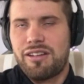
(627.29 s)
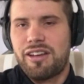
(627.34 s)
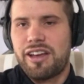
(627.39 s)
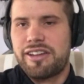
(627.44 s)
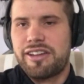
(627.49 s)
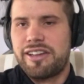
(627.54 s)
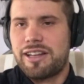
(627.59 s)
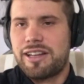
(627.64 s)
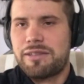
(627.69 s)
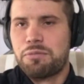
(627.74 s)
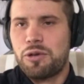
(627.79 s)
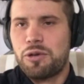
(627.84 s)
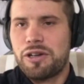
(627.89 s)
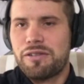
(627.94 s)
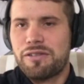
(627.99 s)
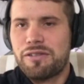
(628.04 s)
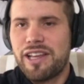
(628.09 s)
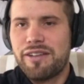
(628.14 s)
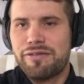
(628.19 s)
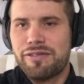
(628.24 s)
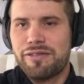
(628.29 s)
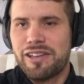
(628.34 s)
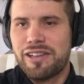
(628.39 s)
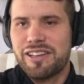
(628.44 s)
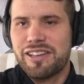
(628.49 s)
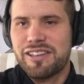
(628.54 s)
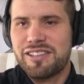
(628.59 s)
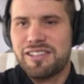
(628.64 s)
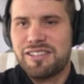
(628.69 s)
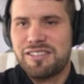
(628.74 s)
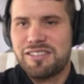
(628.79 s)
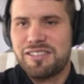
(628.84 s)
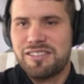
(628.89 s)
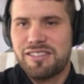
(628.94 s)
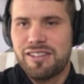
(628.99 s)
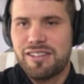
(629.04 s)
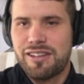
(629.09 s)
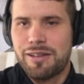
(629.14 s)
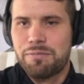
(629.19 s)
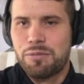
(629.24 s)
At that point, definitely.
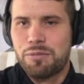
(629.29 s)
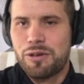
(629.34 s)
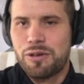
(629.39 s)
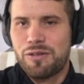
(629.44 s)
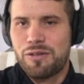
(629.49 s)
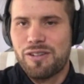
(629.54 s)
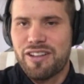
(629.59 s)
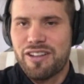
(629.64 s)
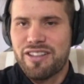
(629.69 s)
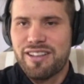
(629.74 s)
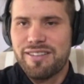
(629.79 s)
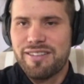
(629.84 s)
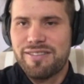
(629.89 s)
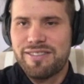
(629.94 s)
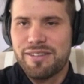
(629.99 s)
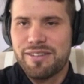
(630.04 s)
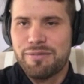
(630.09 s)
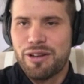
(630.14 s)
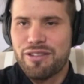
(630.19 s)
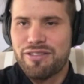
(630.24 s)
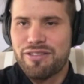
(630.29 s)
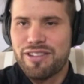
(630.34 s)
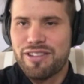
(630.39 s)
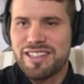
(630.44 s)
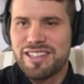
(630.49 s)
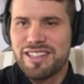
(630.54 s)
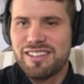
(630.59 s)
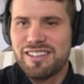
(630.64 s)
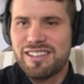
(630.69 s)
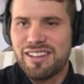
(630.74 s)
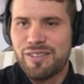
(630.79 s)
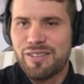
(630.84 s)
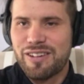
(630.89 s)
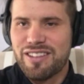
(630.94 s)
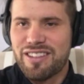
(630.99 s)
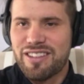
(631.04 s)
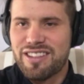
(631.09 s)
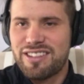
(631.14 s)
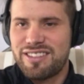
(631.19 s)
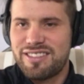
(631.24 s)
That point was definitely most fatigued I
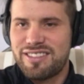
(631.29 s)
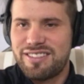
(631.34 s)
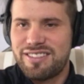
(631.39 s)
was.